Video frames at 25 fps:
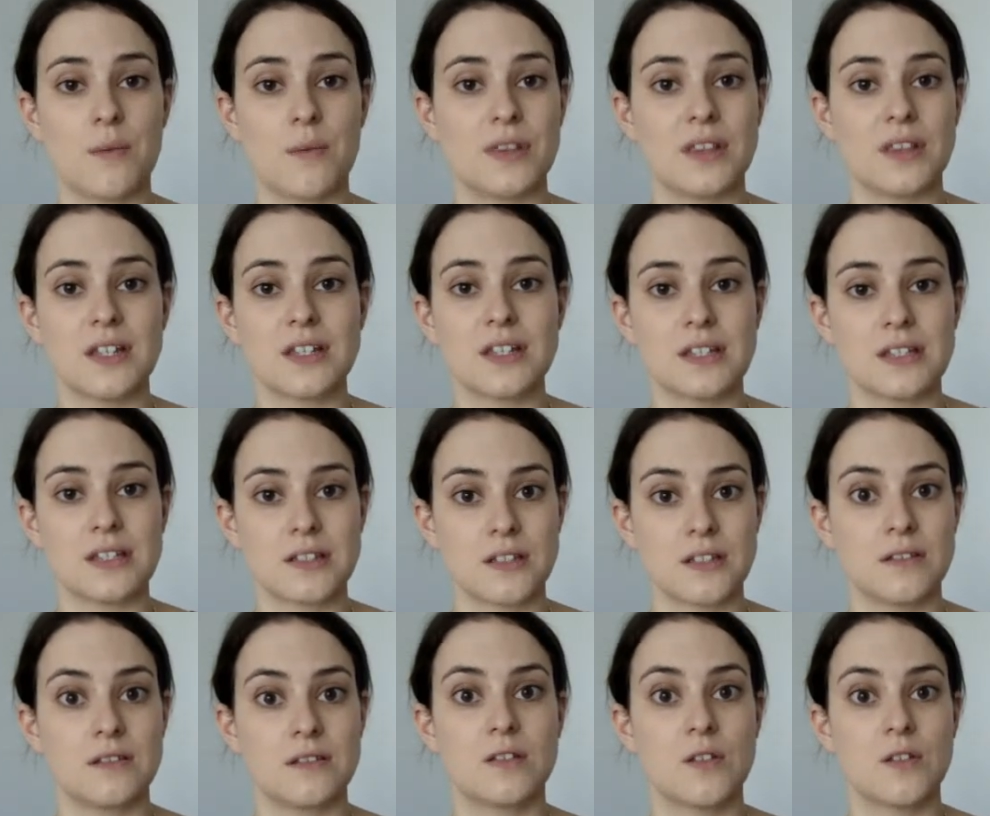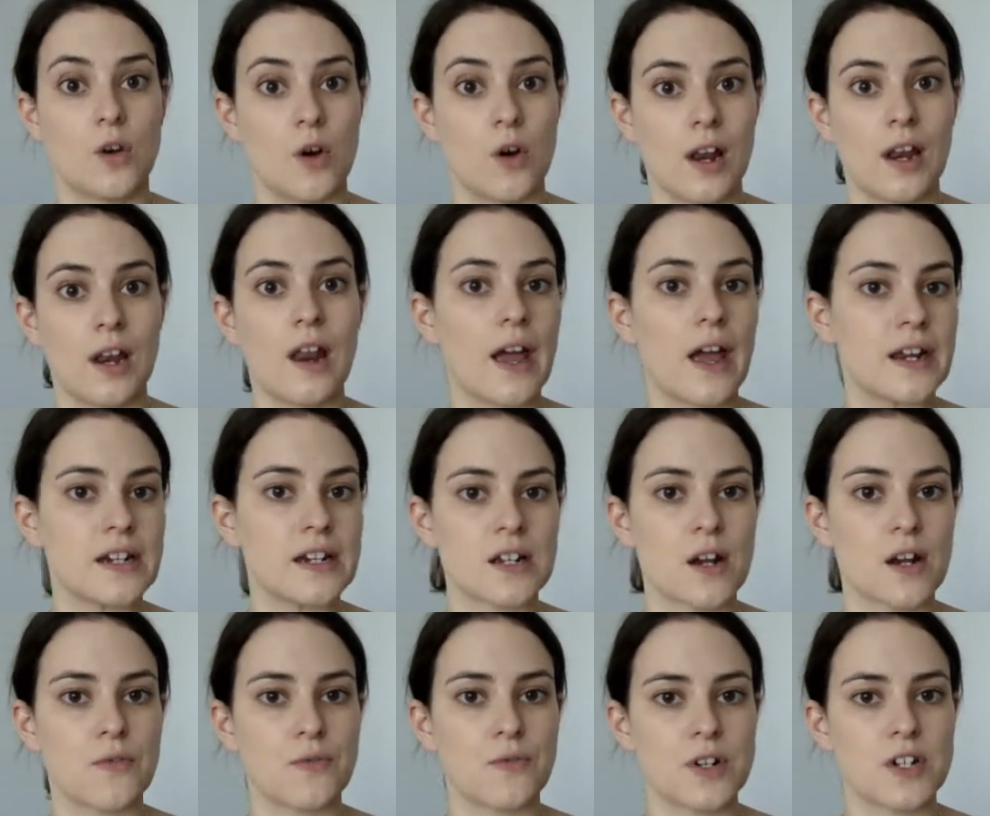I mean, this is not a
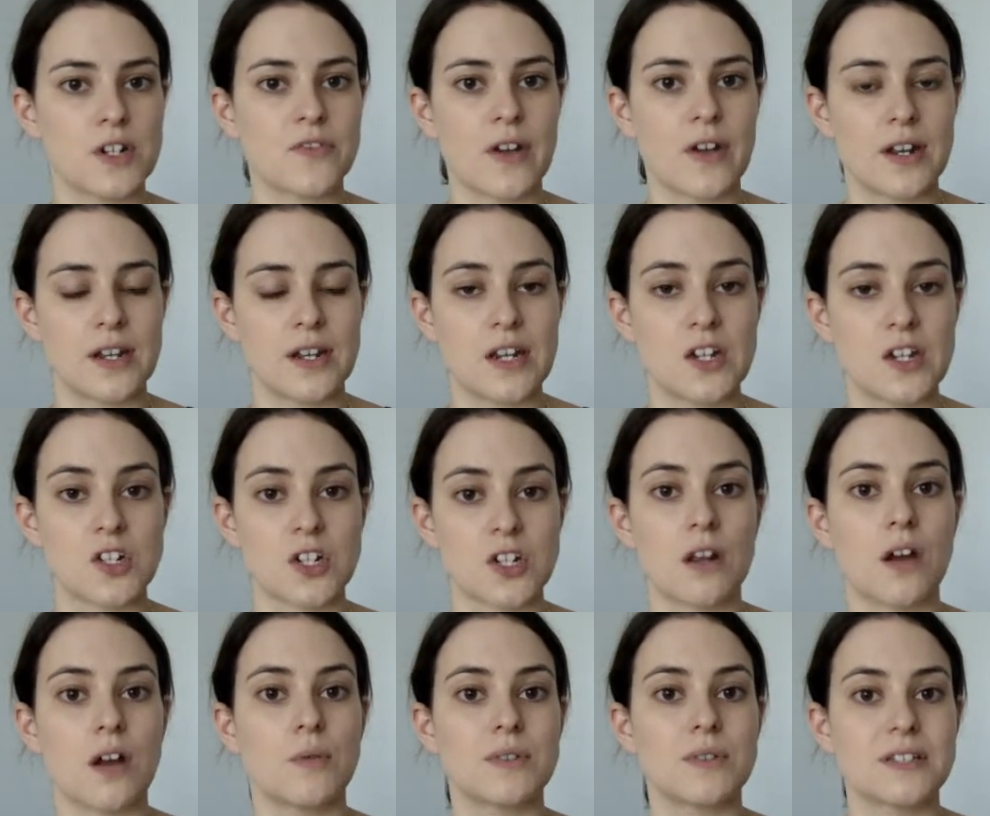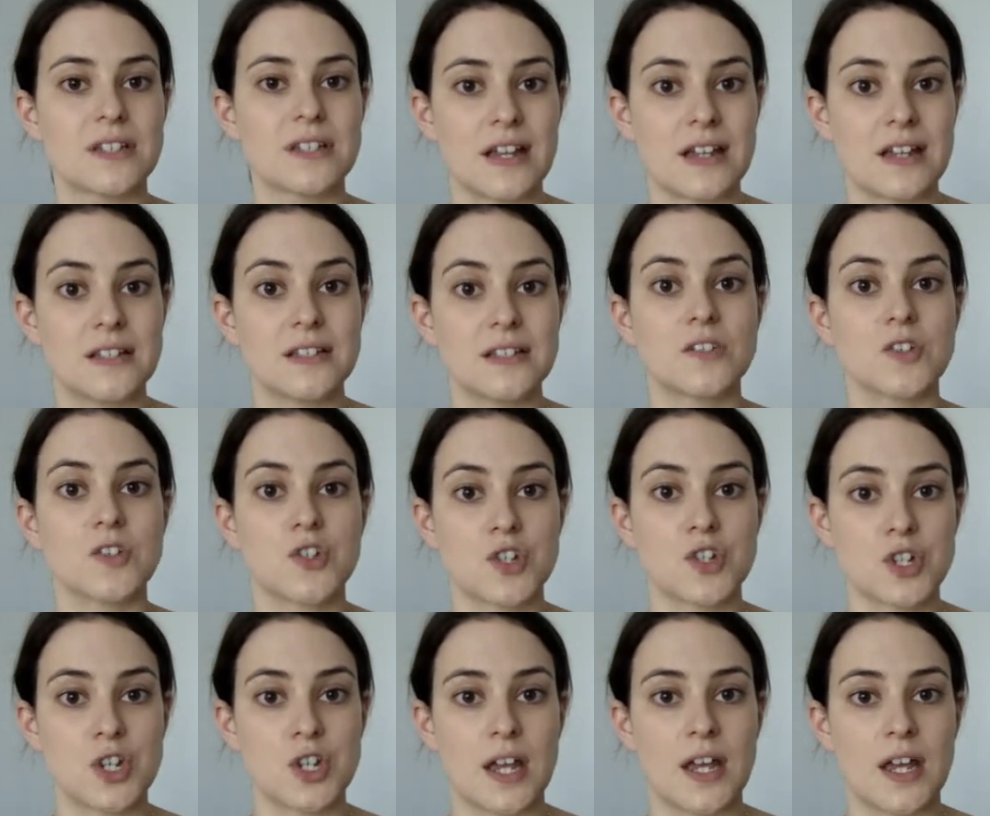light coverage foundation. I would say it's
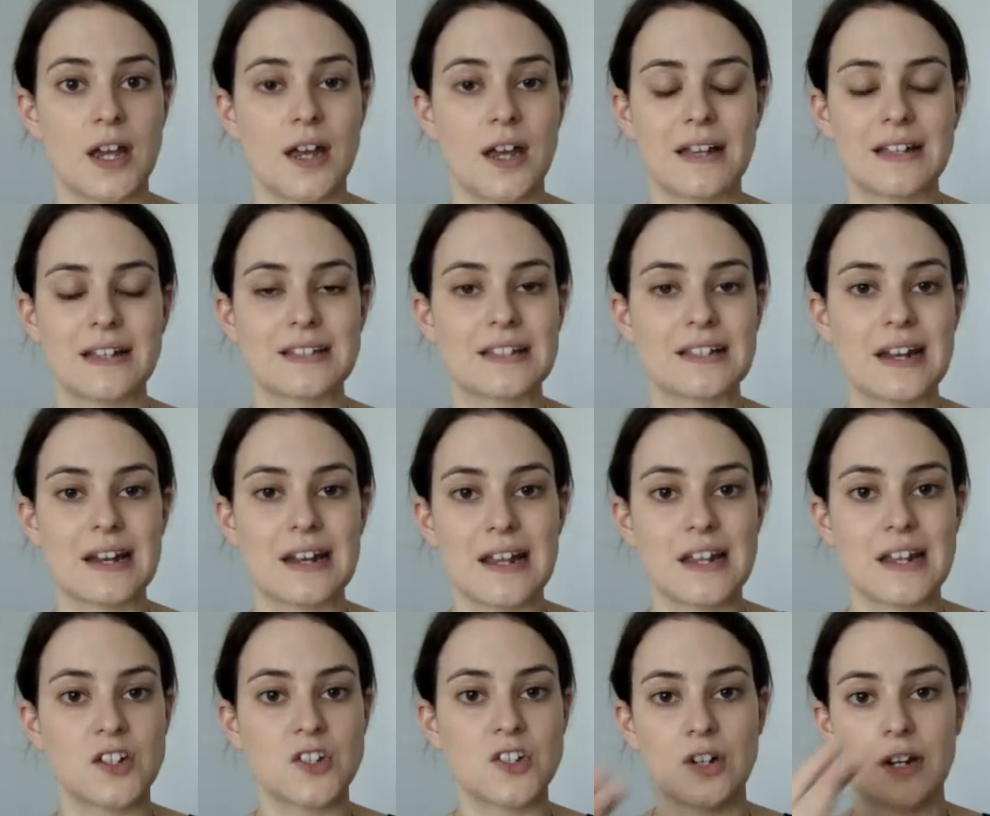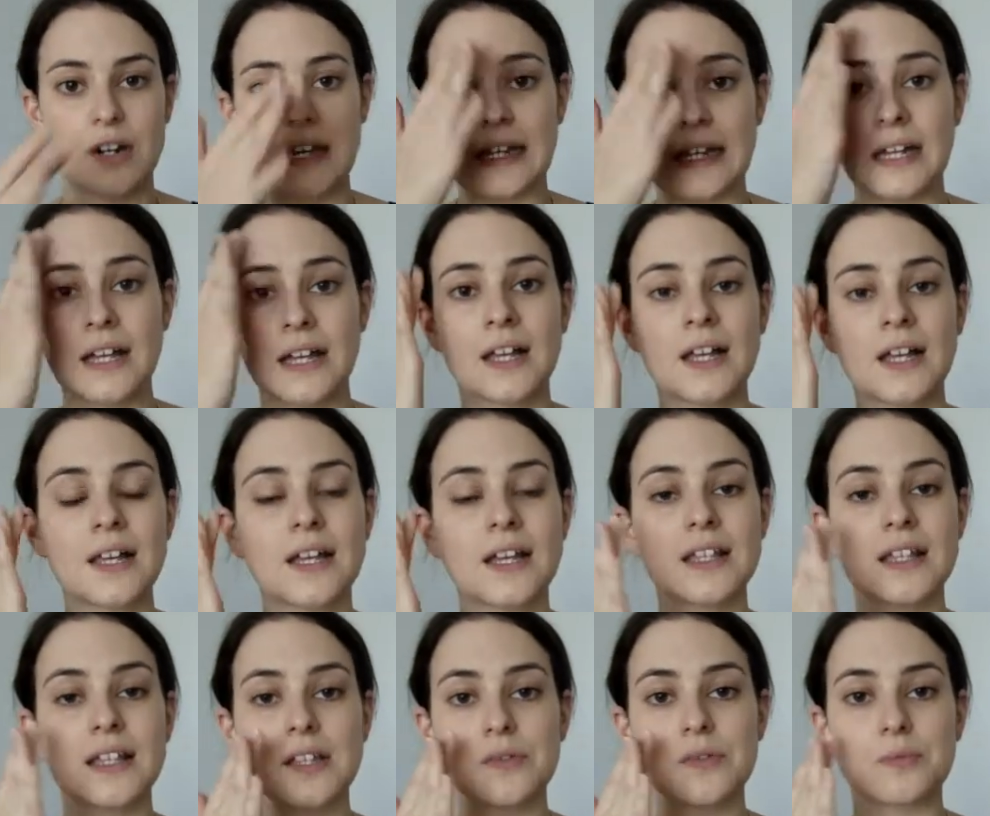sheer. It's literally
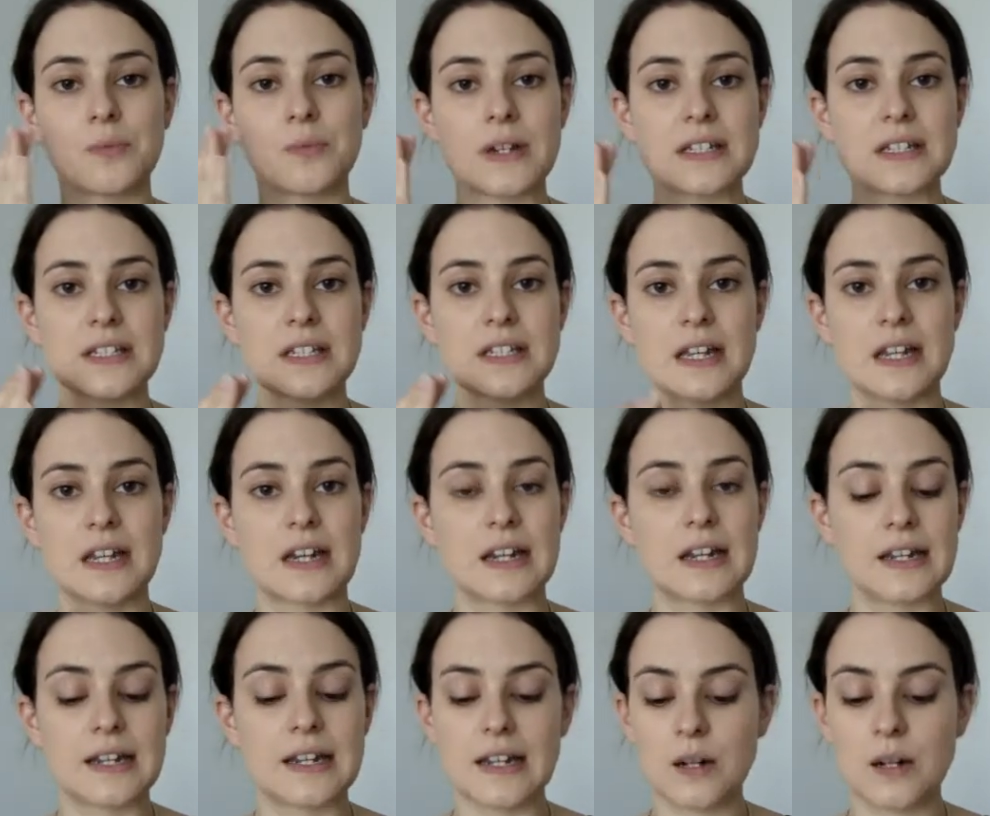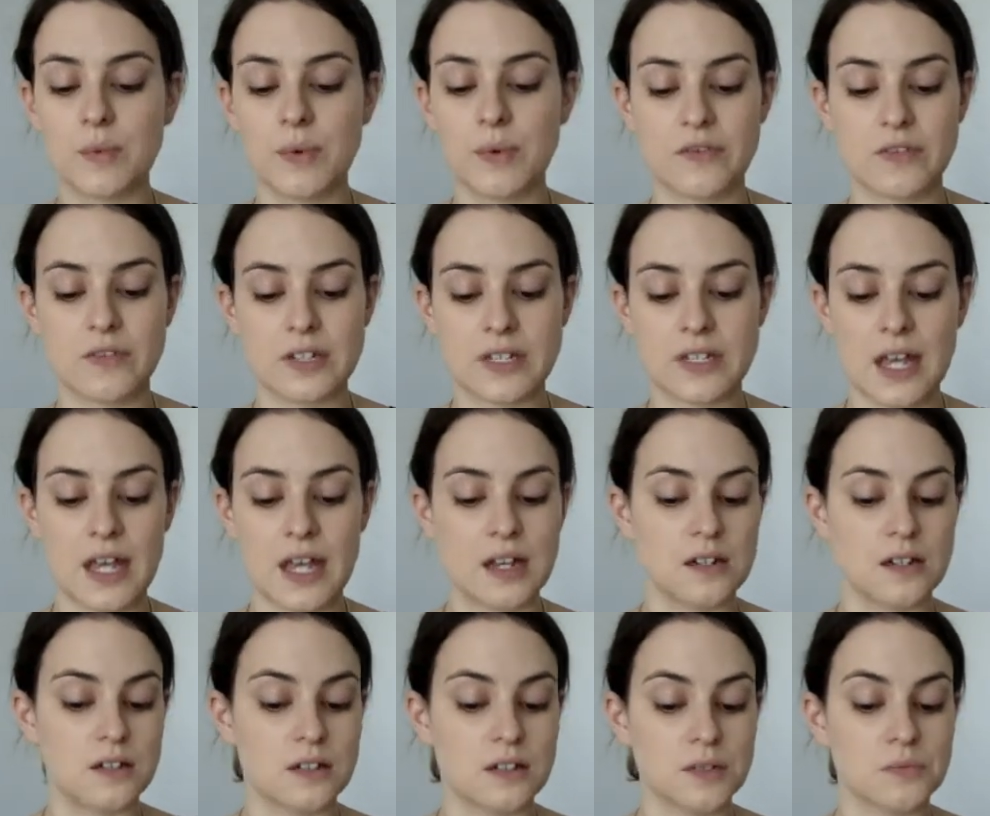giving my skin a little bit of a
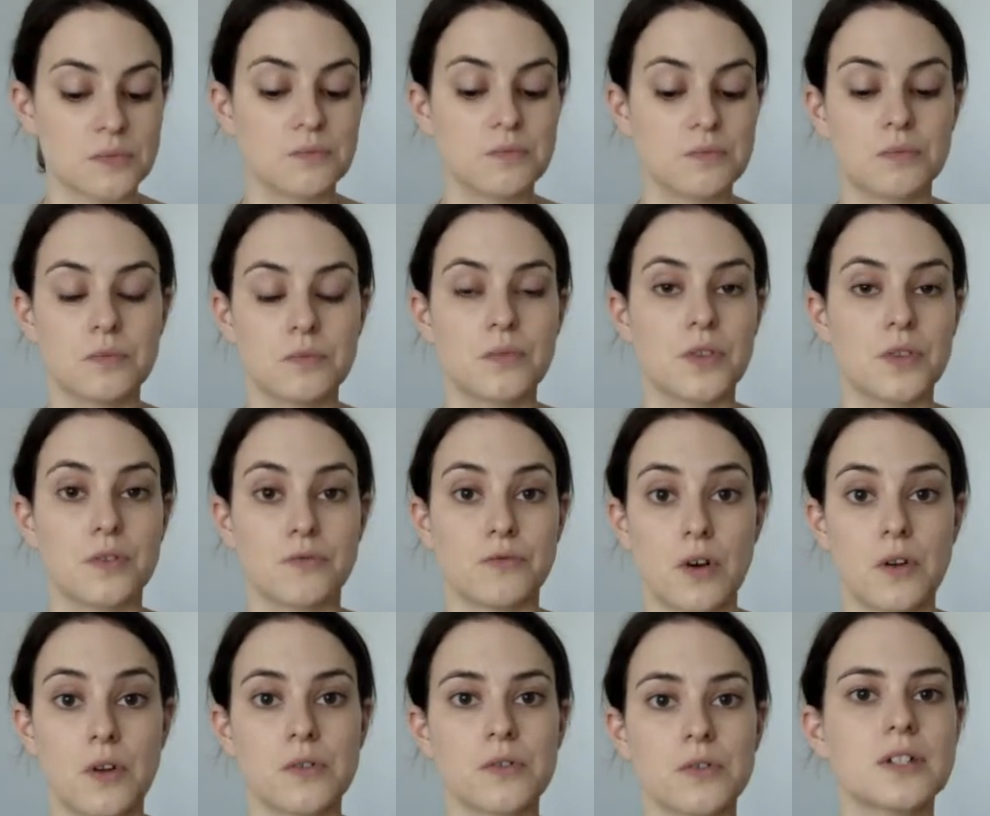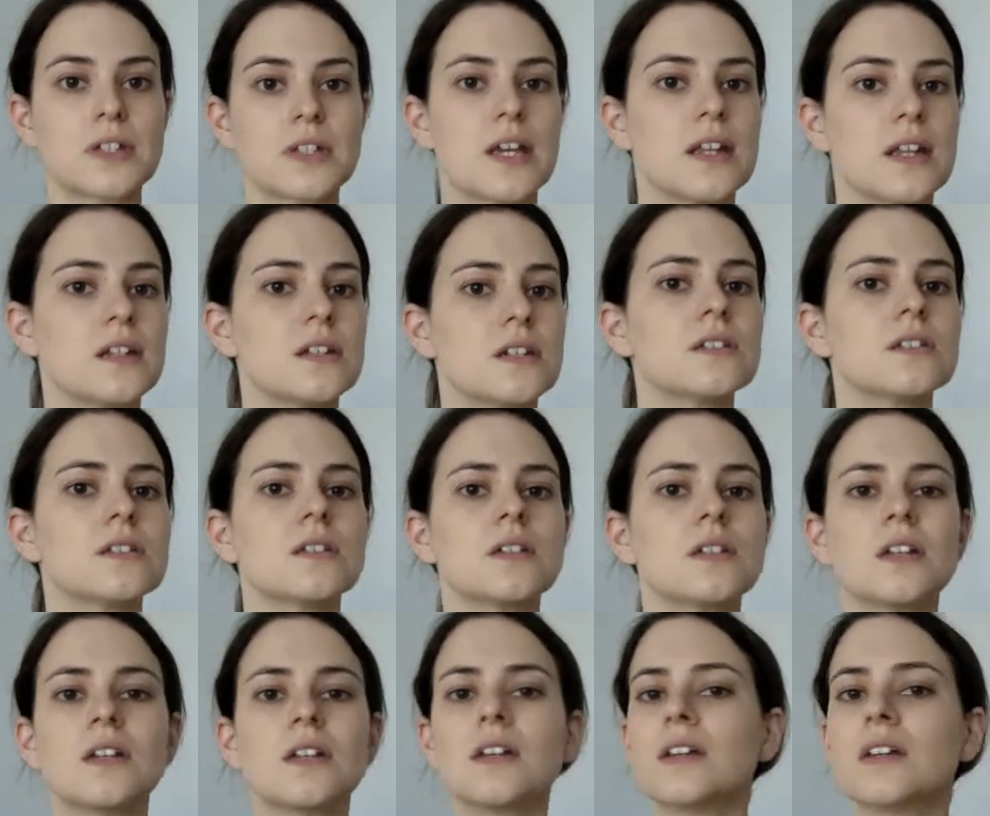tint, the wrong tint.